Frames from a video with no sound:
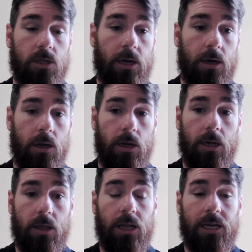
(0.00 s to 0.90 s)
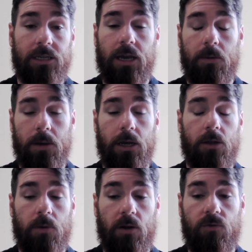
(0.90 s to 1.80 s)
And in the last game
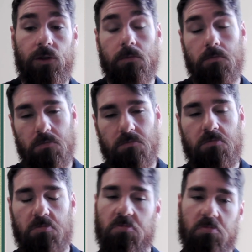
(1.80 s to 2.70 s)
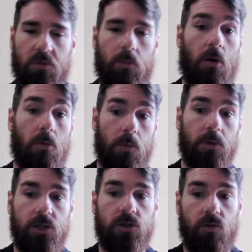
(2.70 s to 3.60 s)
against Brentford, they
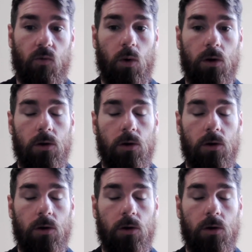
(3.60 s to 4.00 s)
probably should have won.